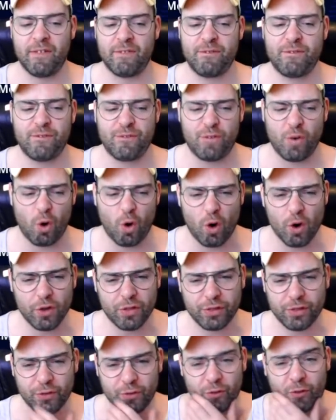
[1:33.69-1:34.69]

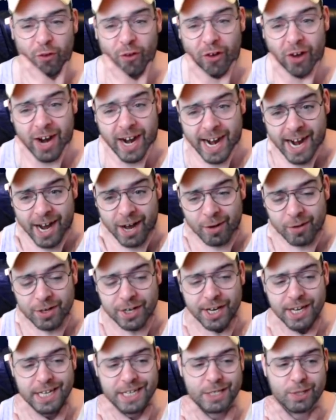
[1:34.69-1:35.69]
fourth round
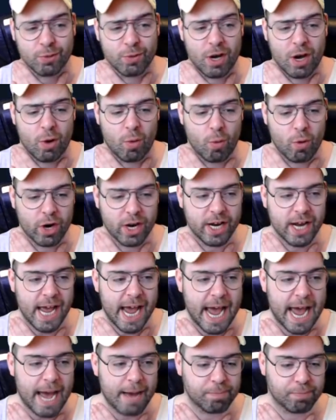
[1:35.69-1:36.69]
as well. What an
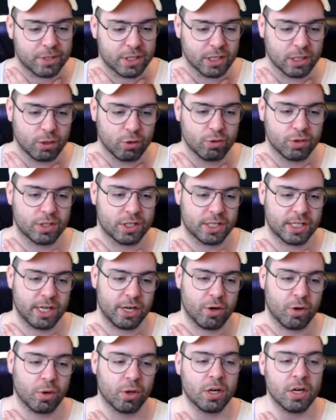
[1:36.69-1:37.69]
absolute
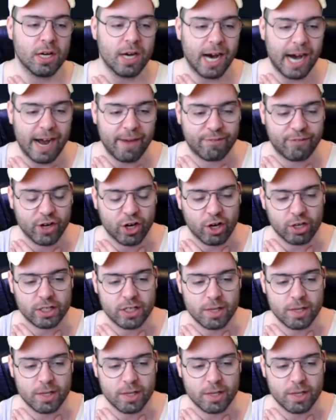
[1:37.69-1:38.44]
steal. I forgot